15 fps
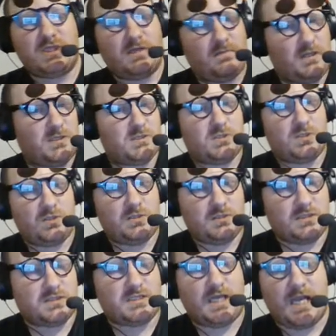make sure to
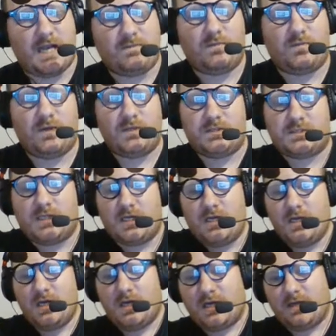say Happy Mother's Day
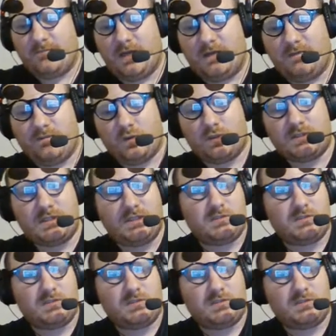on May 14,